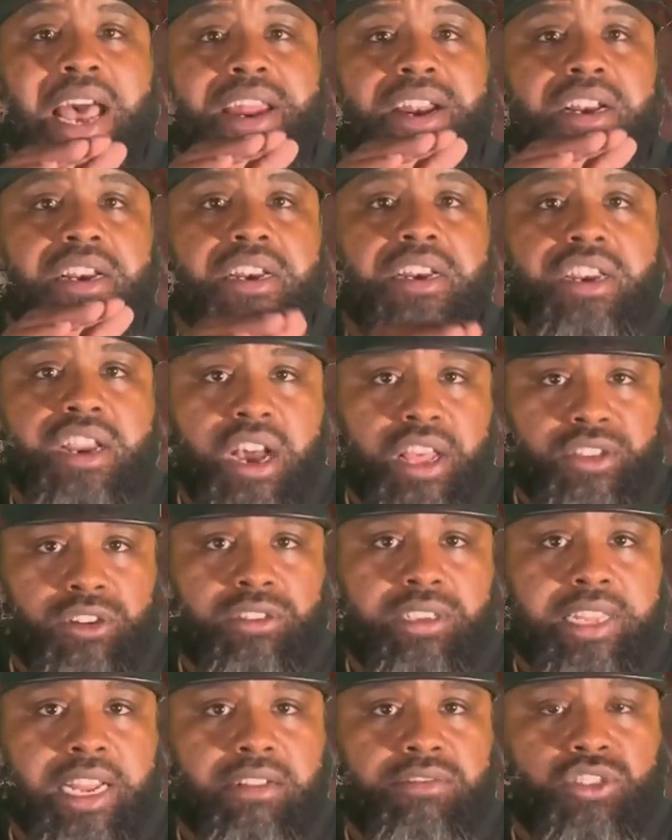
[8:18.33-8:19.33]
at another
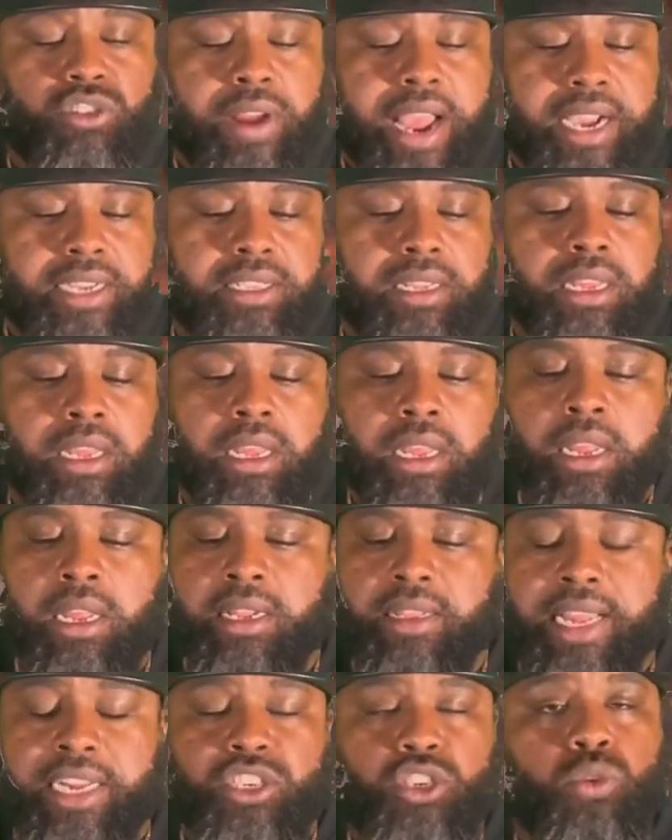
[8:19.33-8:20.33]
set of tracks
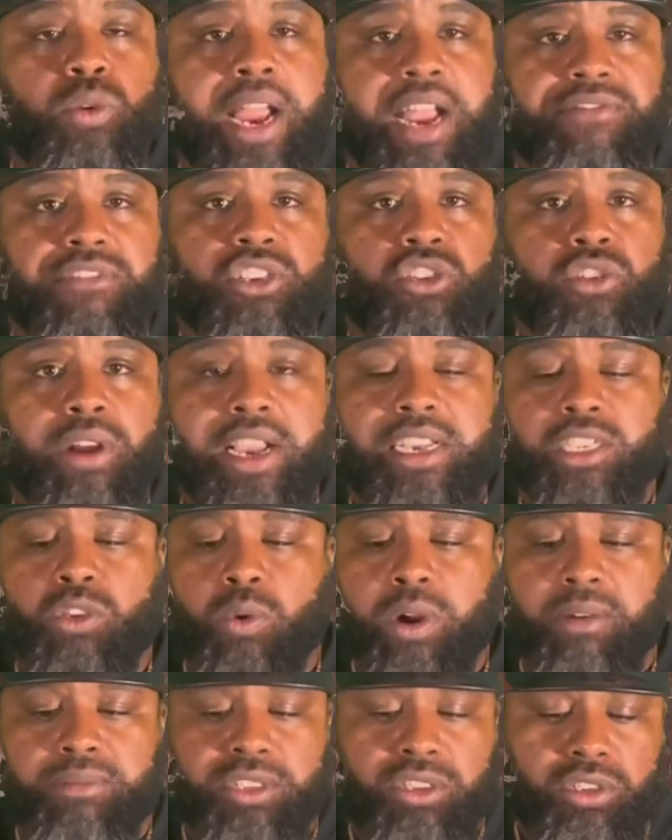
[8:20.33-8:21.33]
that you have to try to
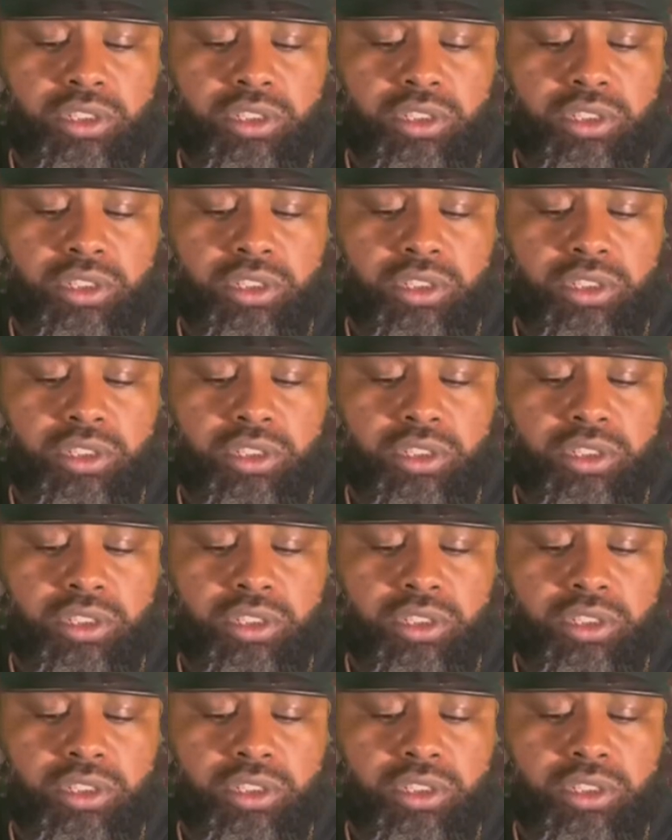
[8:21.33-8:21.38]
square up to.